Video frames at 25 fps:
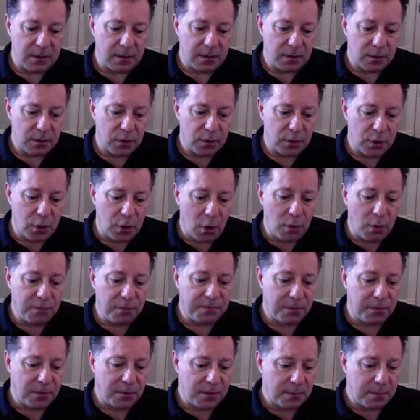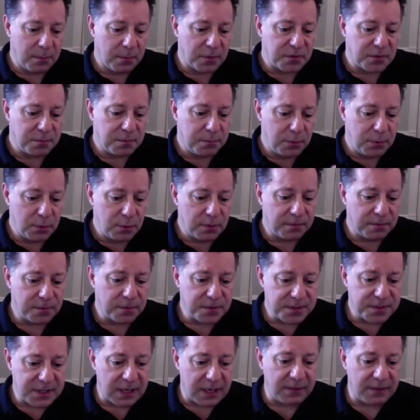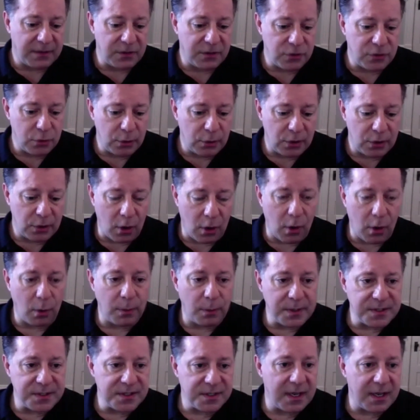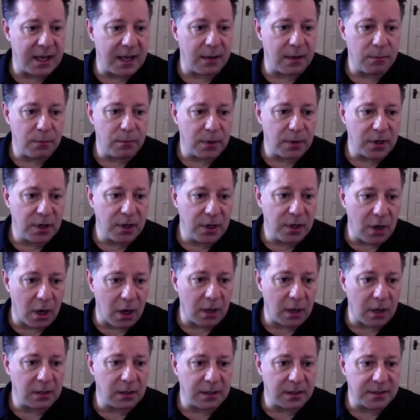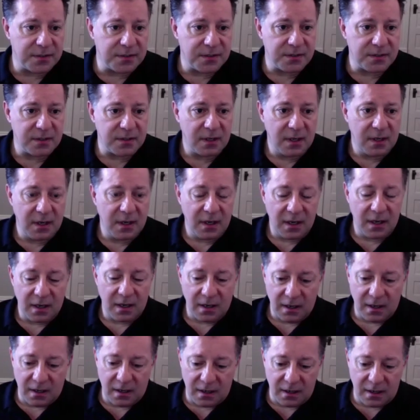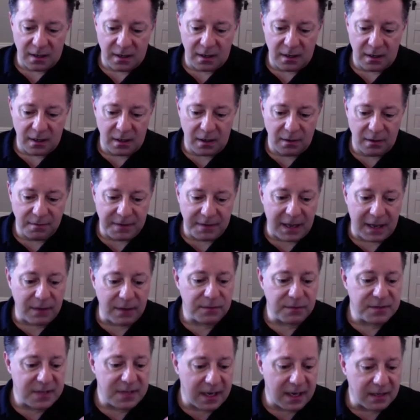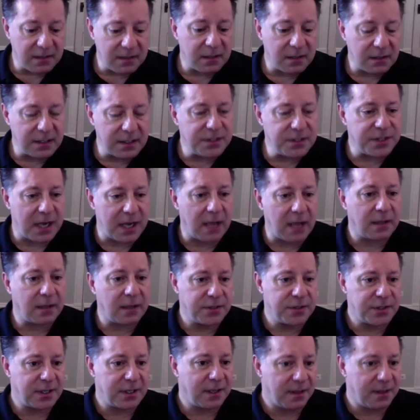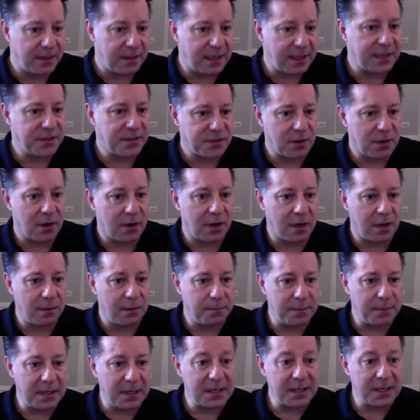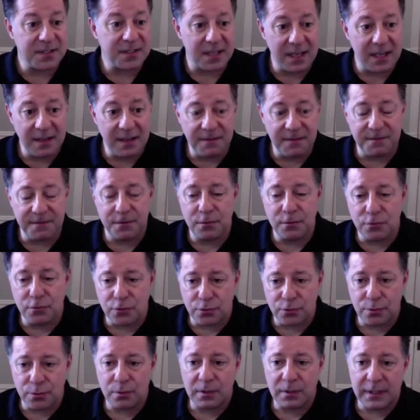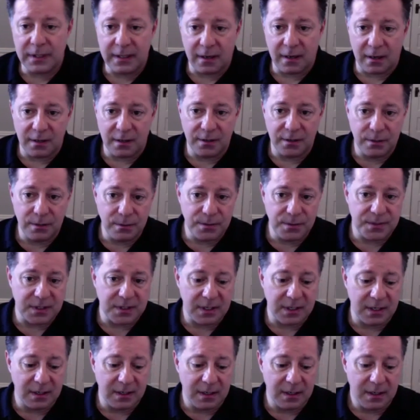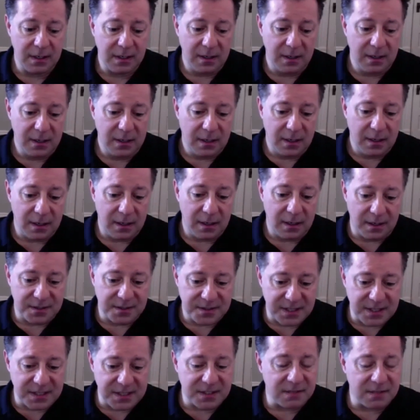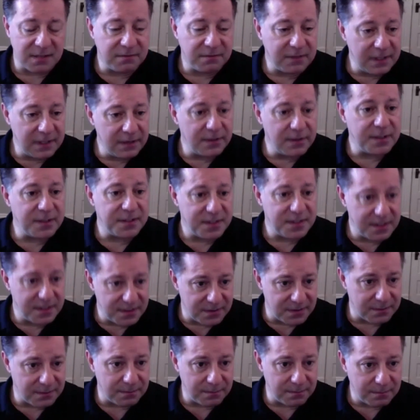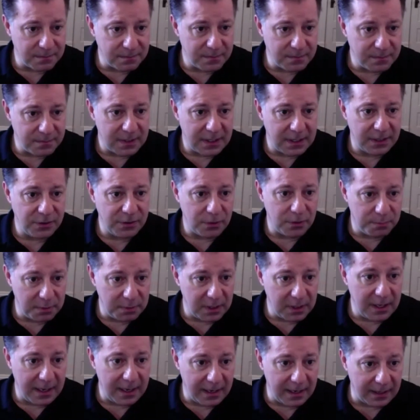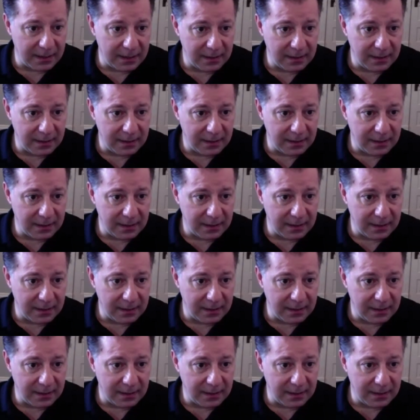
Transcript: go for the most beautiful sound that you can always get, regardless of how technically challenging things are. Because if you truly are using a sense of lyricism in your playing,